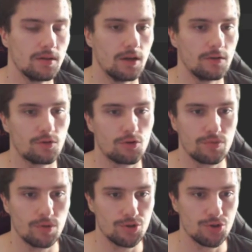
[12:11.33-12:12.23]
And of
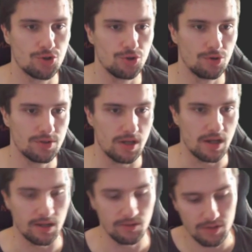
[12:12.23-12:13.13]
course, we also should
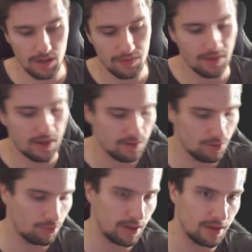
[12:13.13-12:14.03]
annotate that
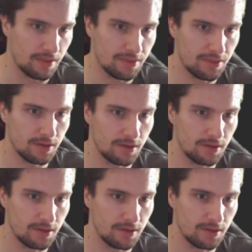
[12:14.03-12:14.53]
with